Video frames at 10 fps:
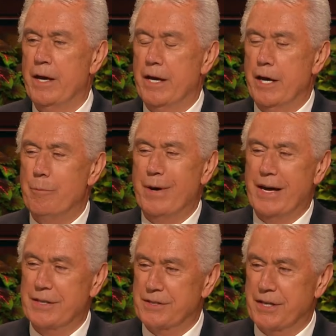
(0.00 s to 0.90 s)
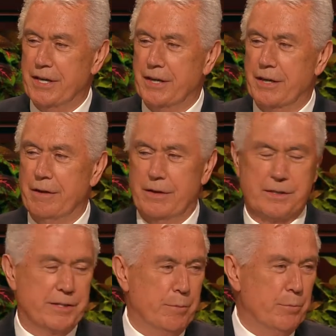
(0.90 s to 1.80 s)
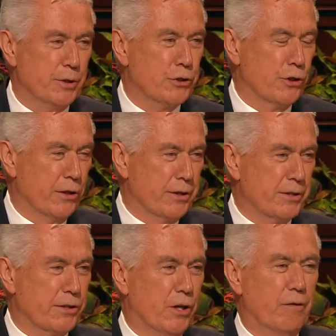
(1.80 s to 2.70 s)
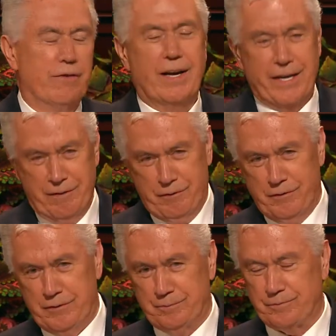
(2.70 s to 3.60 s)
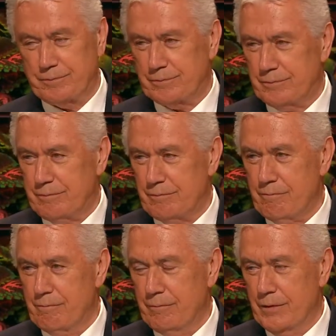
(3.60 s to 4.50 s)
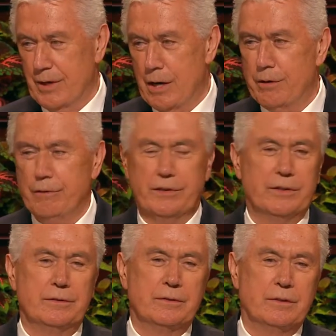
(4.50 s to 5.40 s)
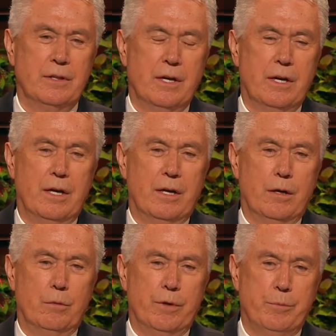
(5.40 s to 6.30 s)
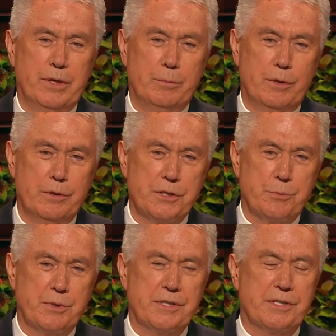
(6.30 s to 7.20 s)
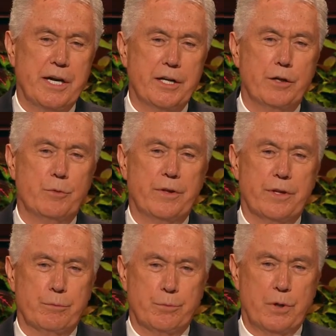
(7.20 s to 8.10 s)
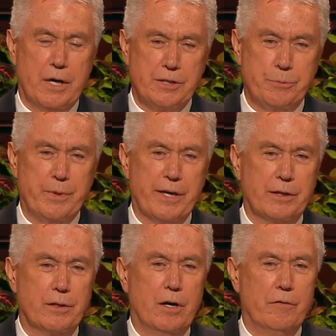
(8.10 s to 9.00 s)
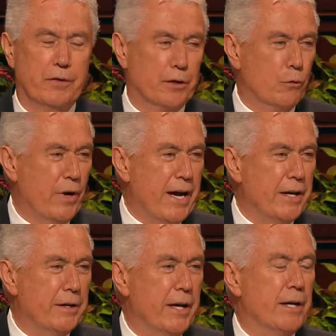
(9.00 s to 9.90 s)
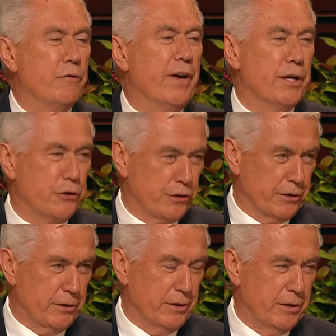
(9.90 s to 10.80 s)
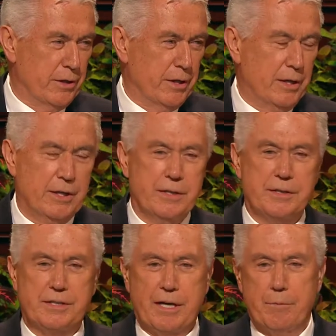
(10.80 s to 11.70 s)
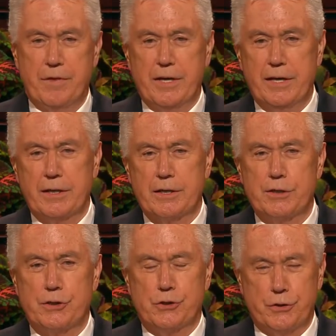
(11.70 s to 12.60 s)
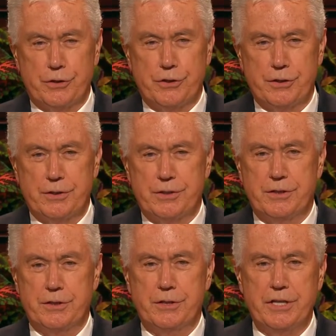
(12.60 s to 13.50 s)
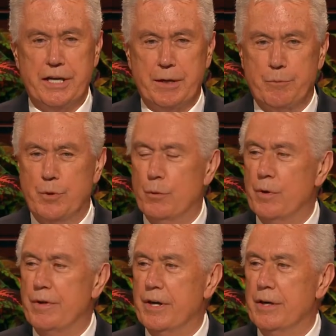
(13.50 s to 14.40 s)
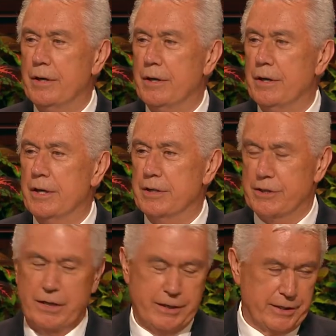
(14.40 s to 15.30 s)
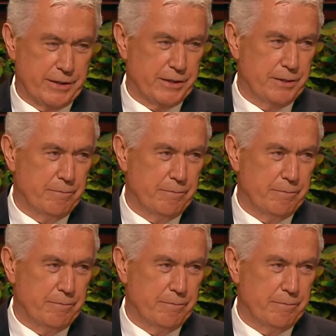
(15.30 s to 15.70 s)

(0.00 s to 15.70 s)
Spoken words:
and basking in the simple joys of life. However, when Bilbo is presented with the prospect of a grand adventure, something surges deep within his heart.